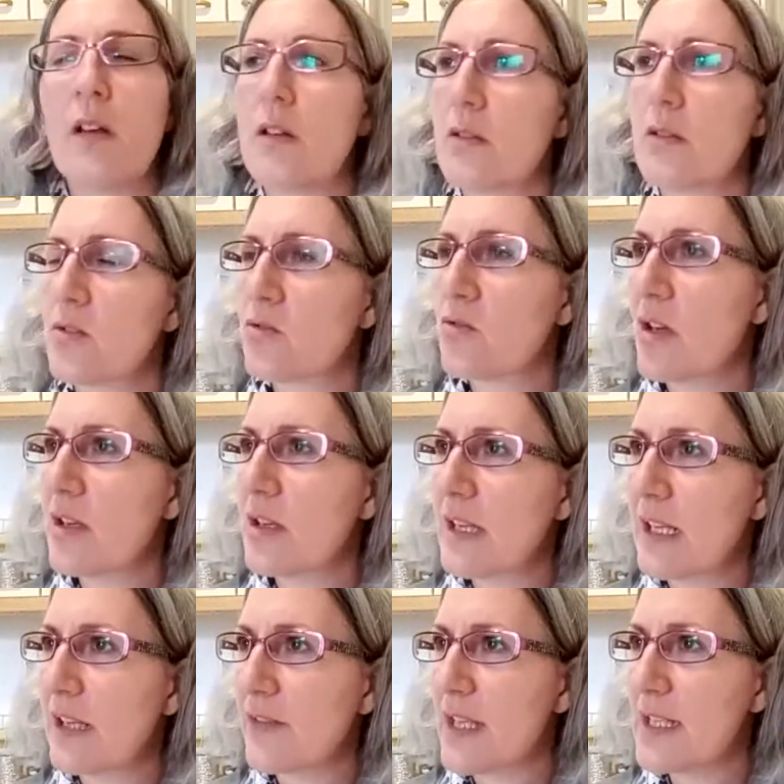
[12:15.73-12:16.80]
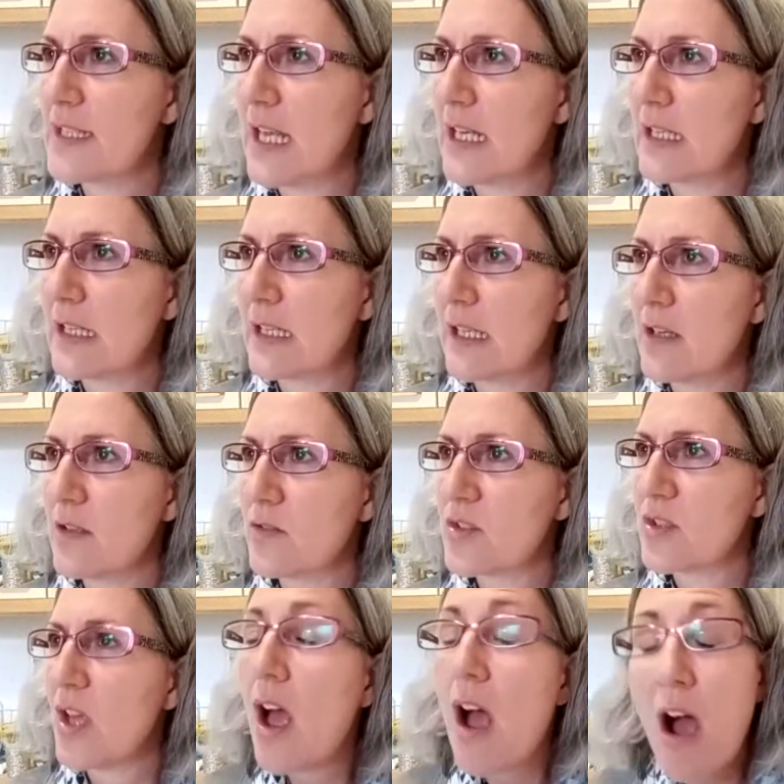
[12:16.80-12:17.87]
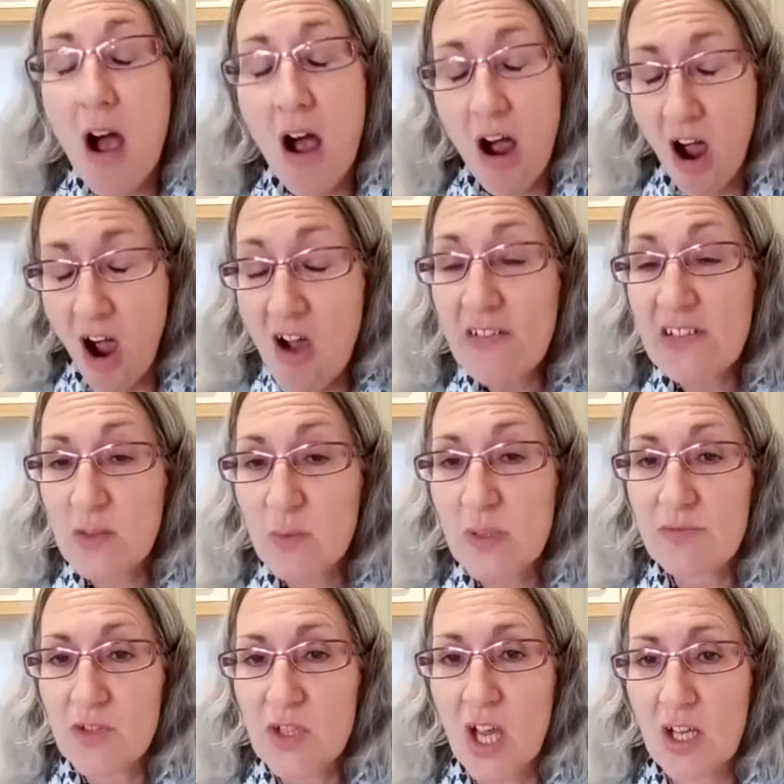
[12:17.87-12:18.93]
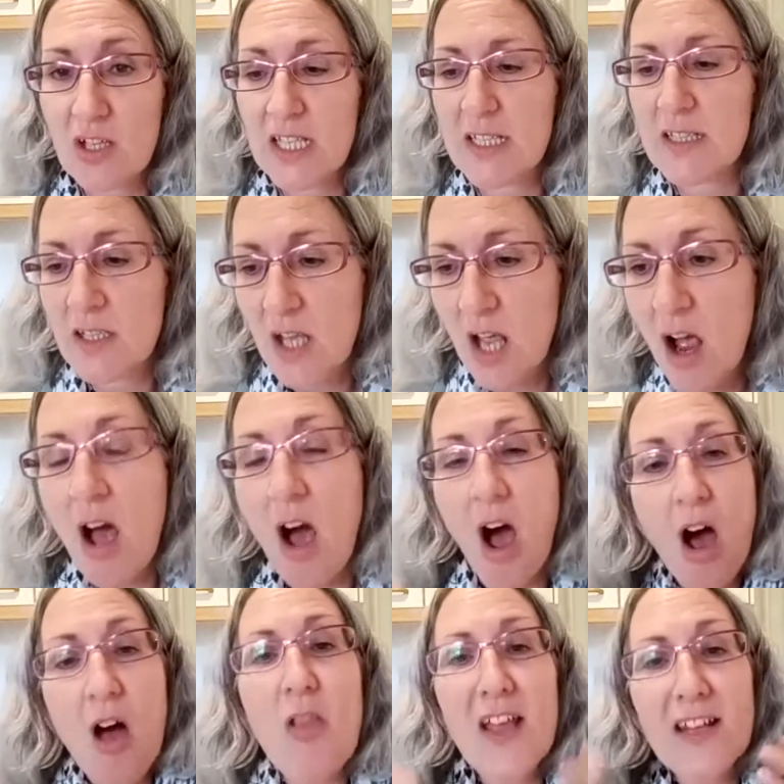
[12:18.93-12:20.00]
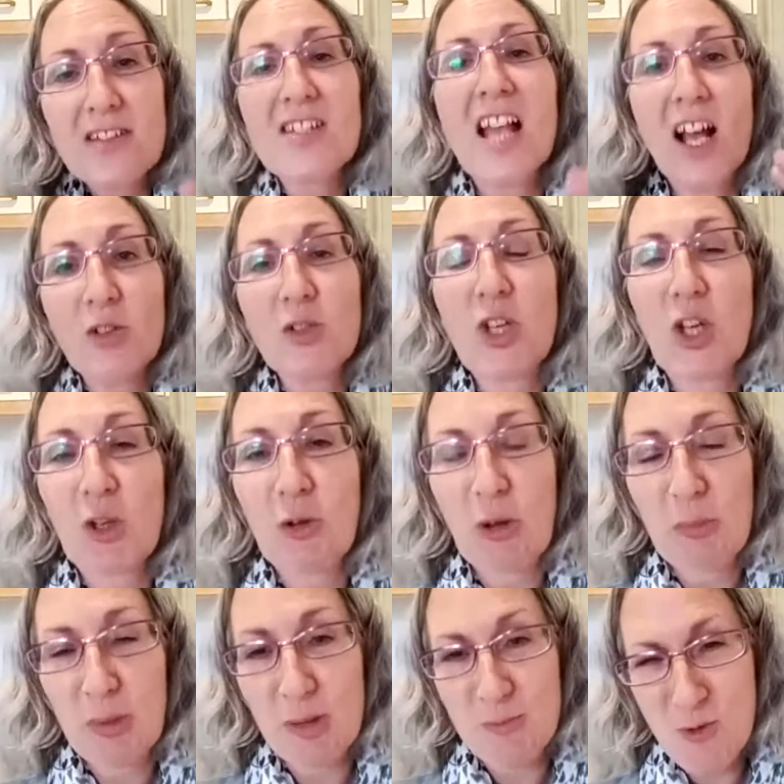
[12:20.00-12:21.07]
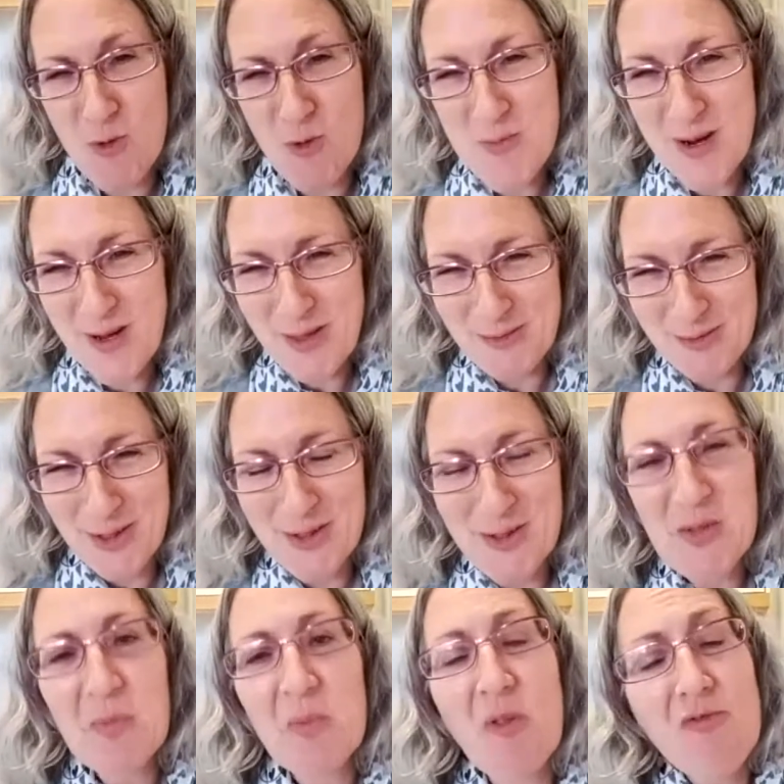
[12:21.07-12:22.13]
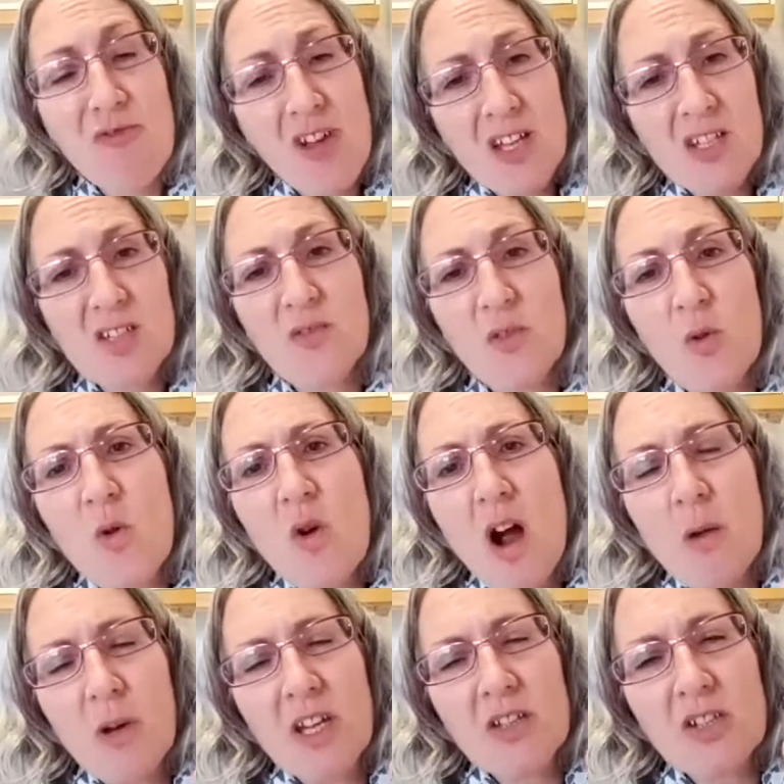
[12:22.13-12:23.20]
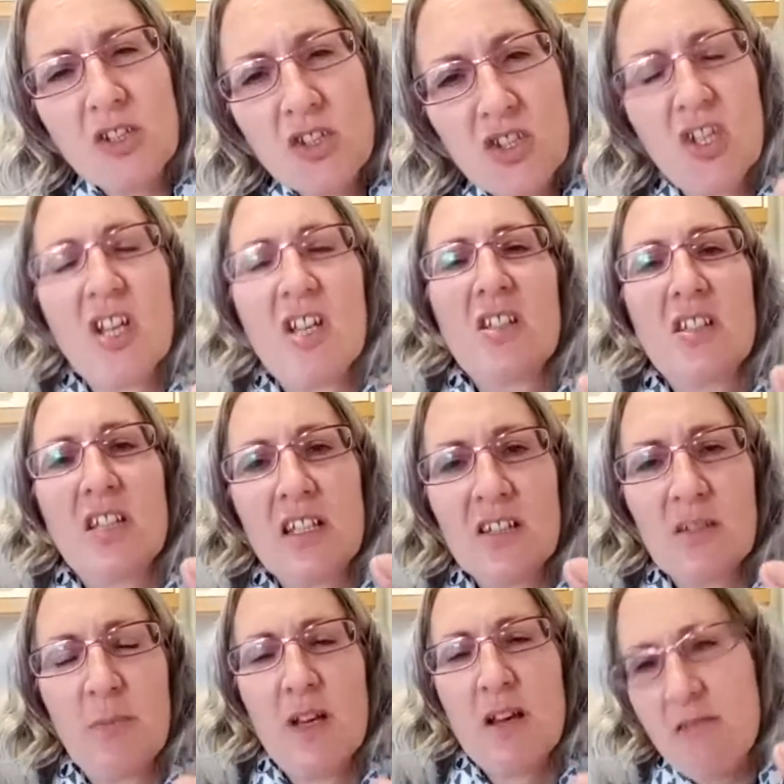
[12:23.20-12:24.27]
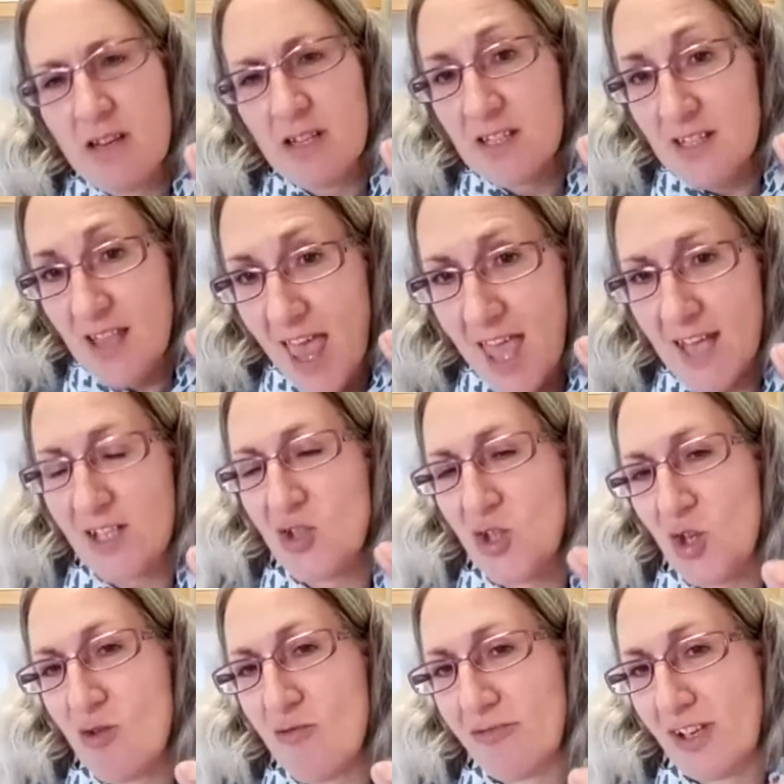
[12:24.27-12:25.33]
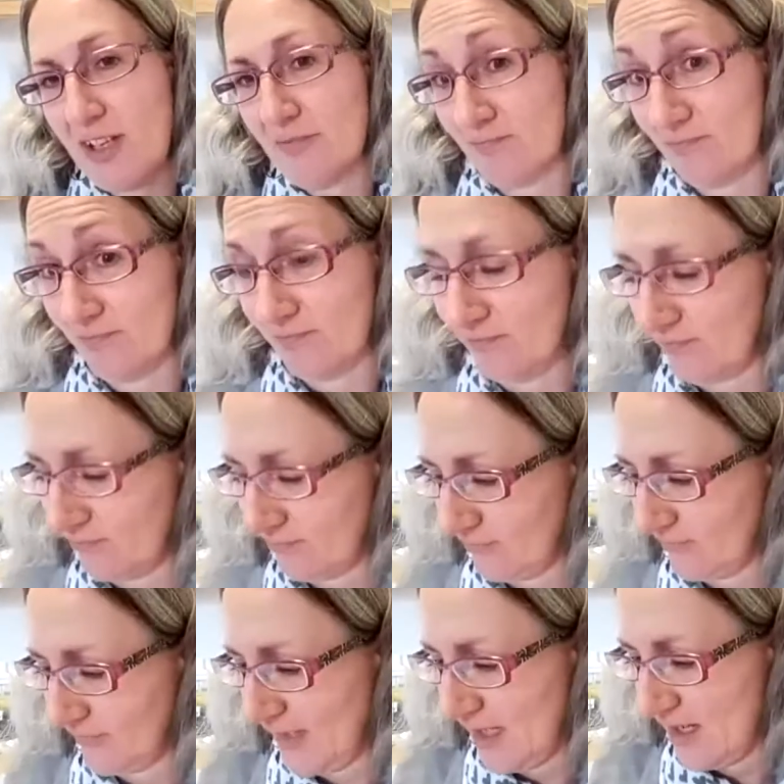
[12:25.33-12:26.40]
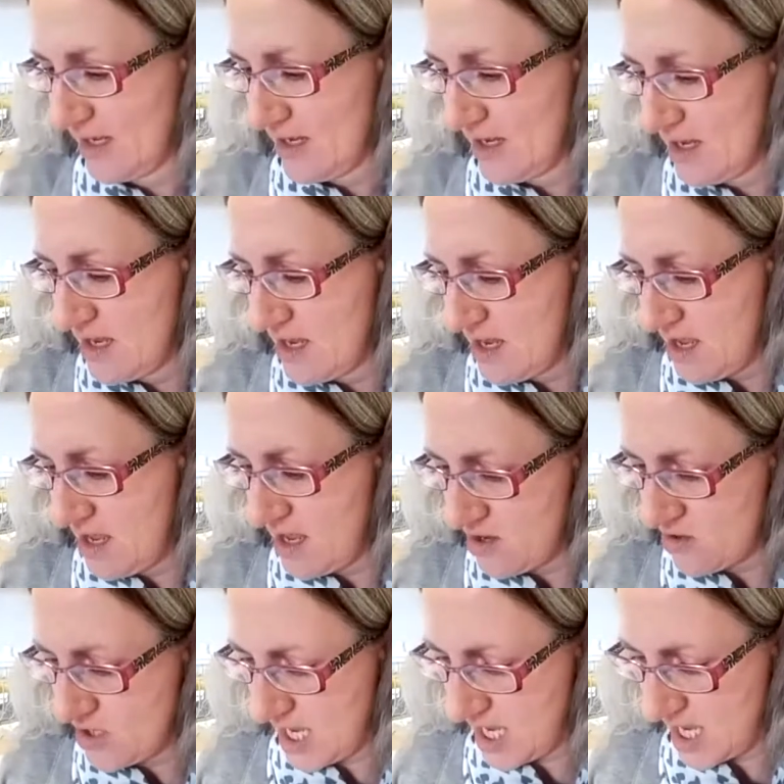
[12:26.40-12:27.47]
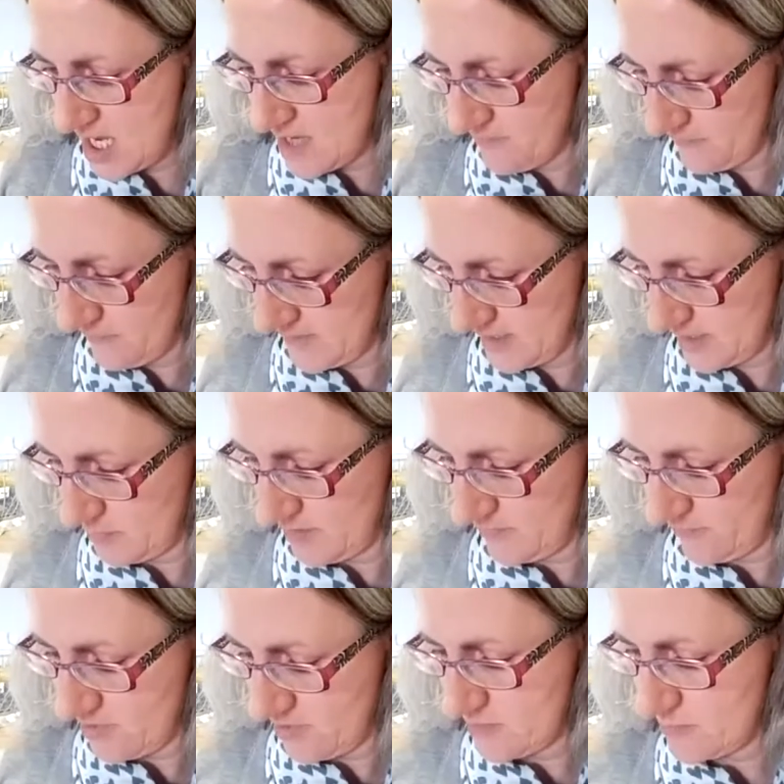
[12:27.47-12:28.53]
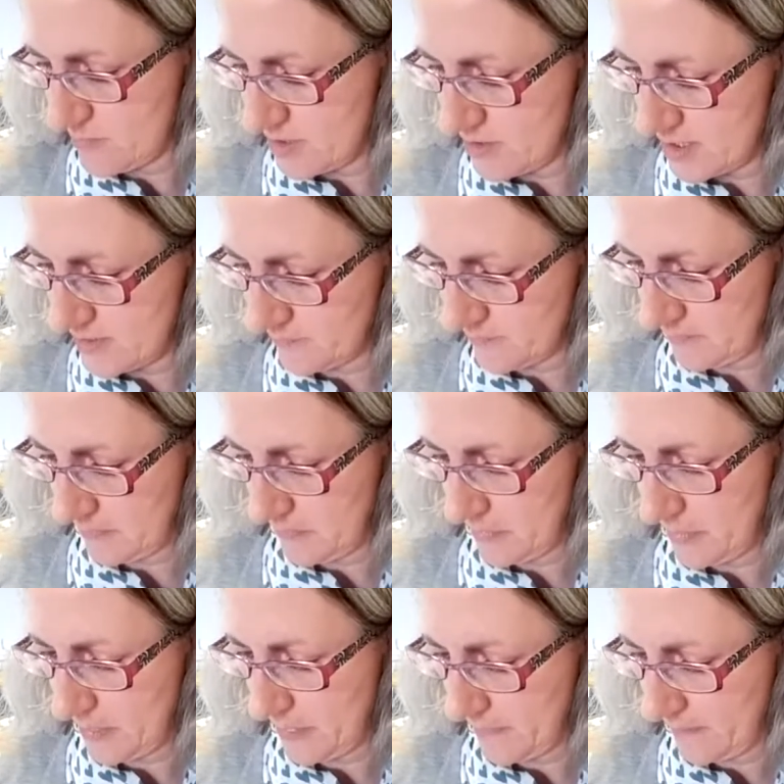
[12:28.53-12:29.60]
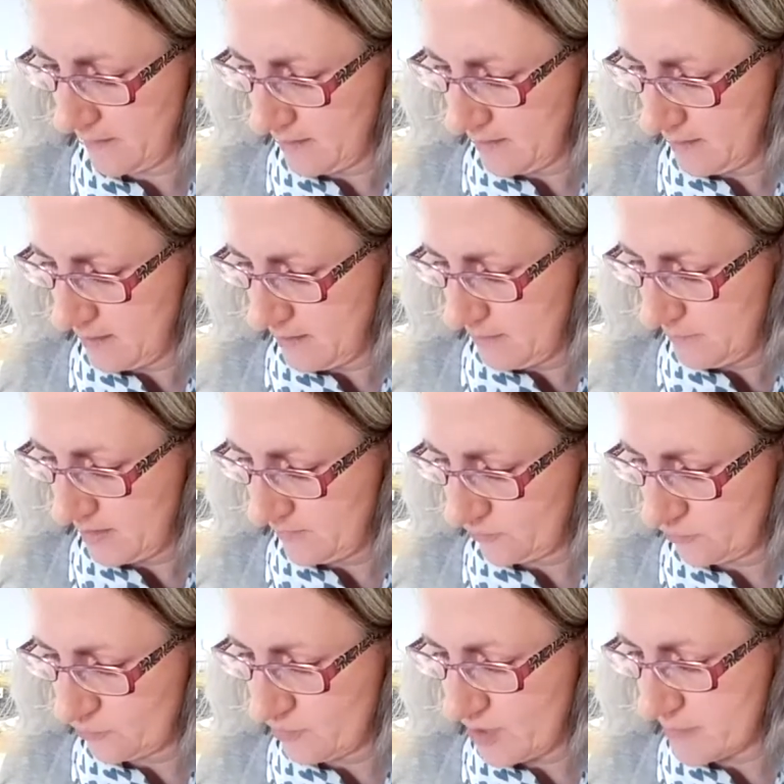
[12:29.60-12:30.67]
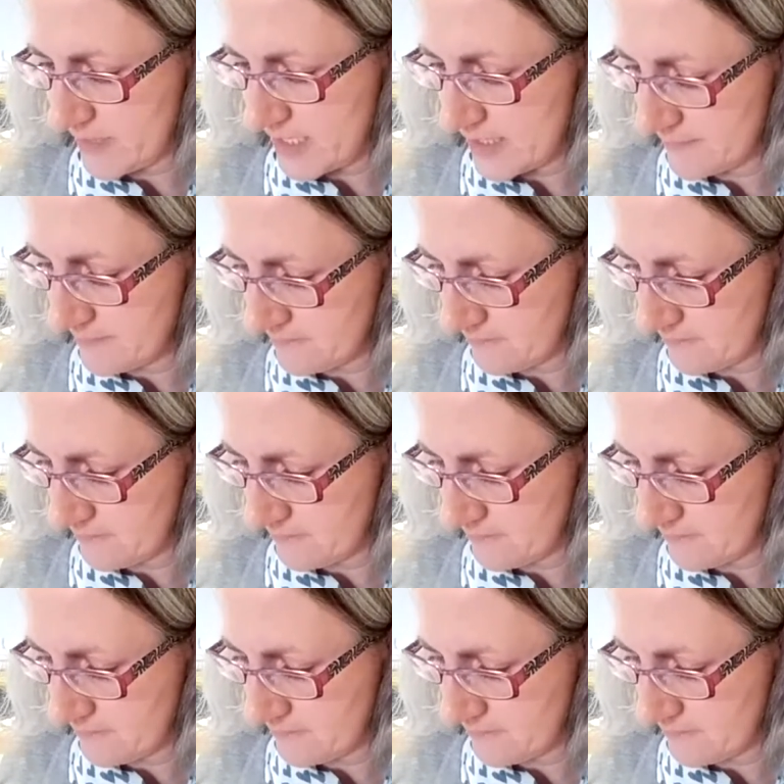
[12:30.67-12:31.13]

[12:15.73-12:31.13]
Just trying to think if there's anything else. After we've journeyed, I'll then tell you a bit more about the runes, but first of all, I want you to just experience the energy of it. Okay, let me find my bit of drumming.